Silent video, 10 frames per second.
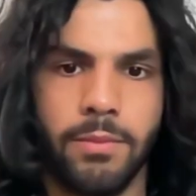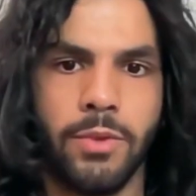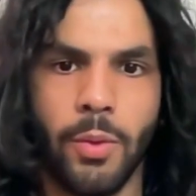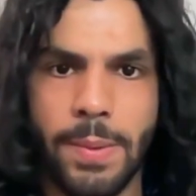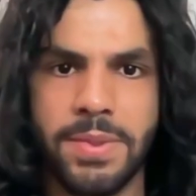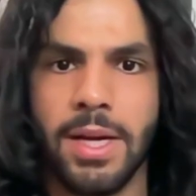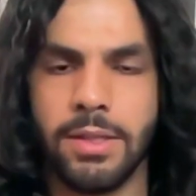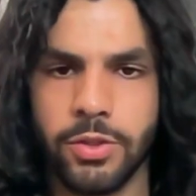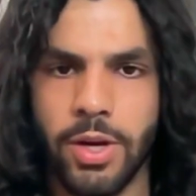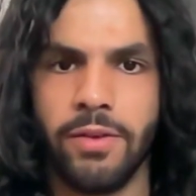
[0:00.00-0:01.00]
the
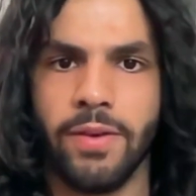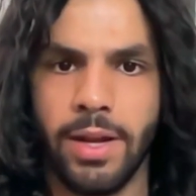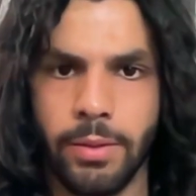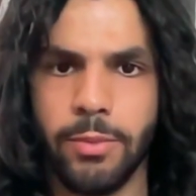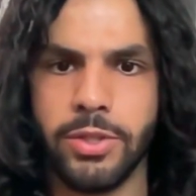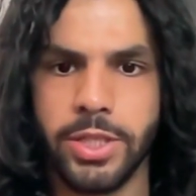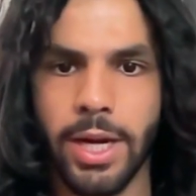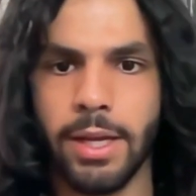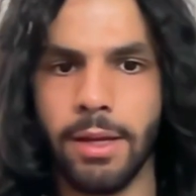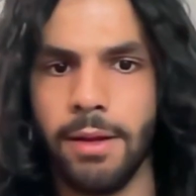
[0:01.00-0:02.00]
websites trying to find a blue
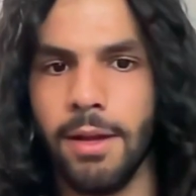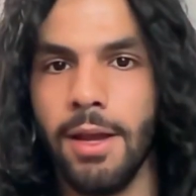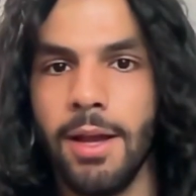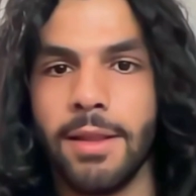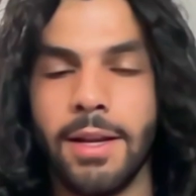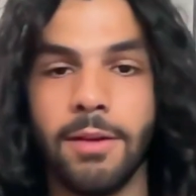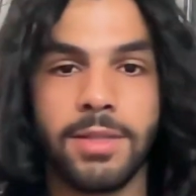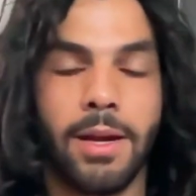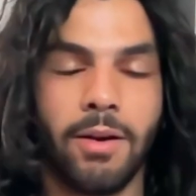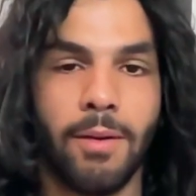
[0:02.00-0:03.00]
jacket. Then he was
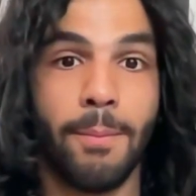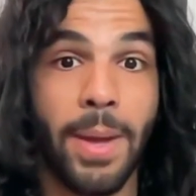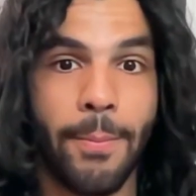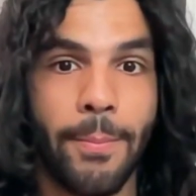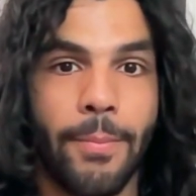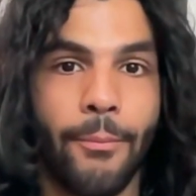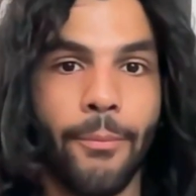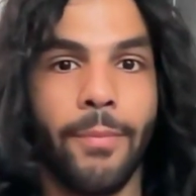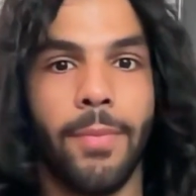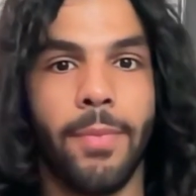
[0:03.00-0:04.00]
like,
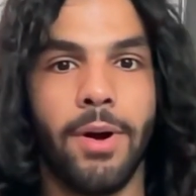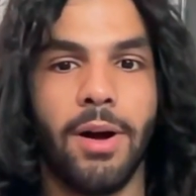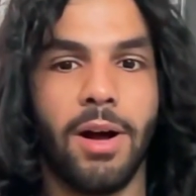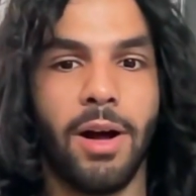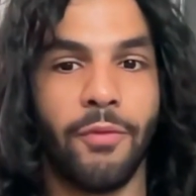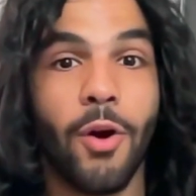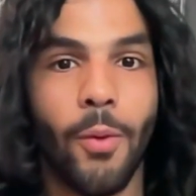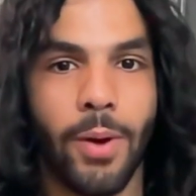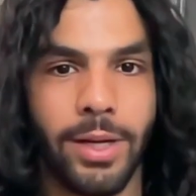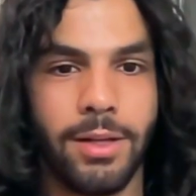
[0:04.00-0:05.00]
"Mem, I've got
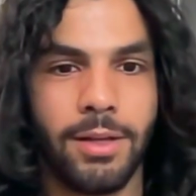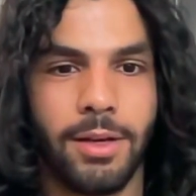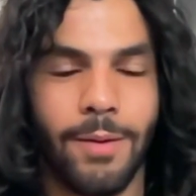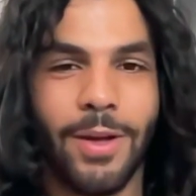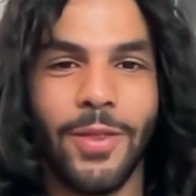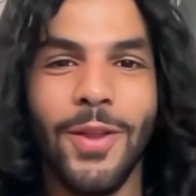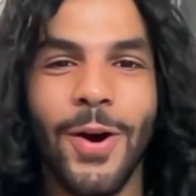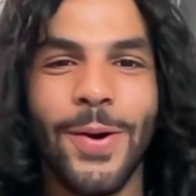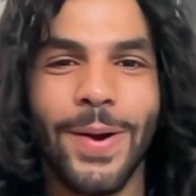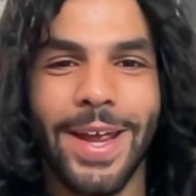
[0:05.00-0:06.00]
one." I'm like,
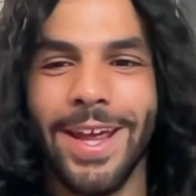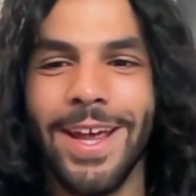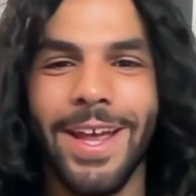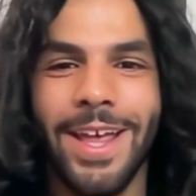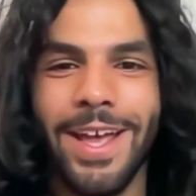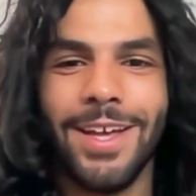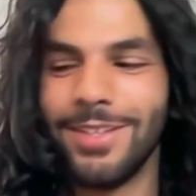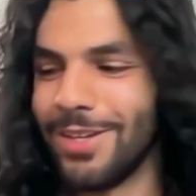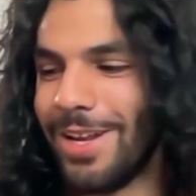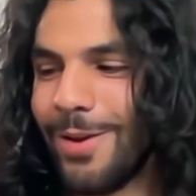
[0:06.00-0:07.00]
"No way."
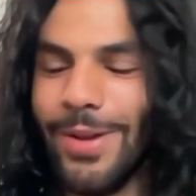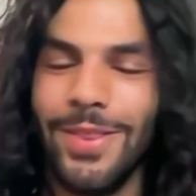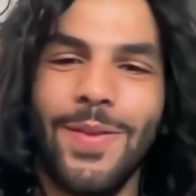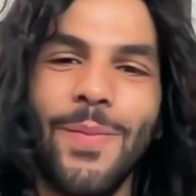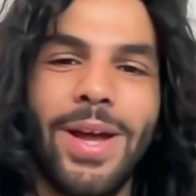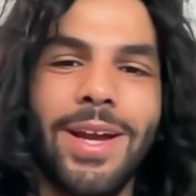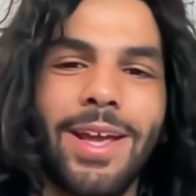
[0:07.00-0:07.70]
So then he went to the bag